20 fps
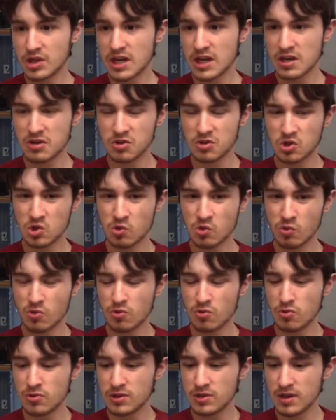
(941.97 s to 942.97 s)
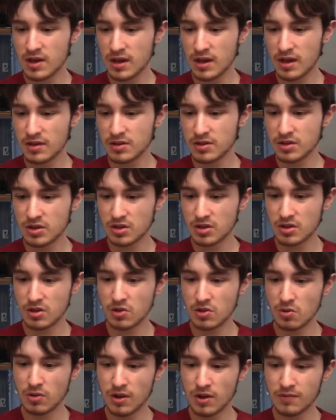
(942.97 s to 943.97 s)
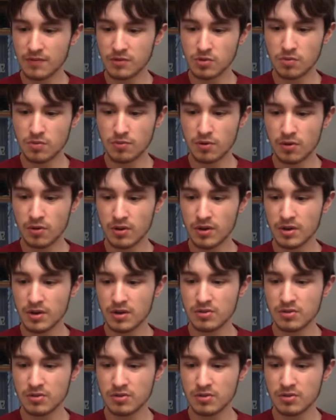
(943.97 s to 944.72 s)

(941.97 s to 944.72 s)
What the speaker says: jackhead screws that you would have to put